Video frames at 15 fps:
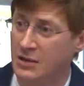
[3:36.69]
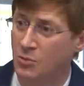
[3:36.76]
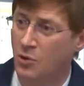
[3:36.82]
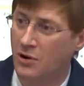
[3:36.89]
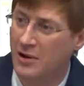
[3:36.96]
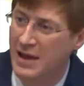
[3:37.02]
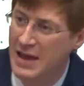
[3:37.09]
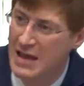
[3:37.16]

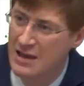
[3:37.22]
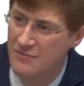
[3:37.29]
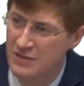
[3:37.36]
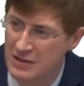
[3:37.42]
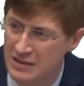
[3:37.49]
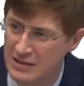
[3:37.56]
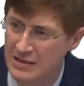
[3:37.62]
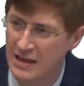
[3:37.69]
where
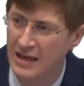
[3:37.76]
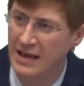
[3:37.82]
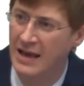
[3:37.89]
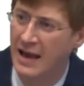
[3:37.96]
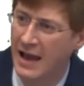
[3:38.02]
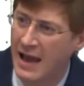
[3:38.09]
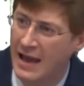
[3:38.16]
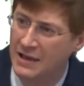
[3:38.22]
heaven
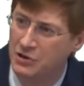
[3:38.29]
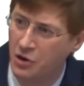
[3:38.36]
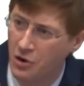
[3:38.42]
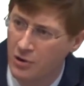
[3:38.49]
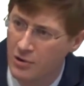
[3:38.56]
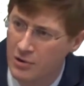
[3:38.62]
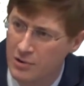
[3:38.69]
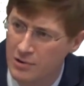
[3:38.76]
and
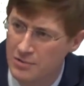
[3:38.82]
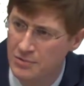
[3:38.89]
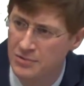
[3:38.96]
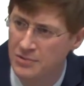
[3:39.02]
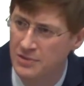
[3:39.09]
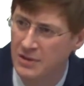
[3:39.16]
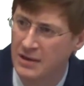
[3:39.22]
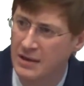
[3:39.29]

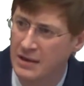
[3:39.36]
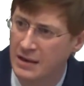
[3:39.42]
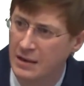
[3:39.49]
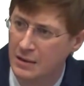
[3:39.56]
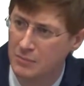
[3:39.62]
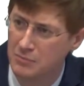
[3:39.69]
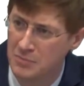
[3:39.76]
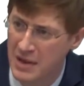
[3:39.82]
earth
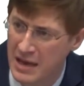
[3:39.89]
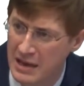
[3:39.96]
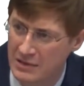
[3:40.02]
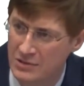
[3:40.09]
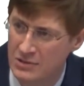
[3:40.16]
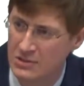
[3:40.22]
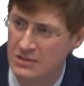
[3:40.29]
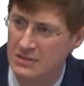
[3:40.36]

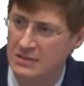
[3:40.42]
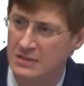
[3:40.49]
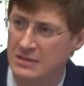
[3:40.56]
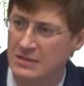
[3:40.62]
met.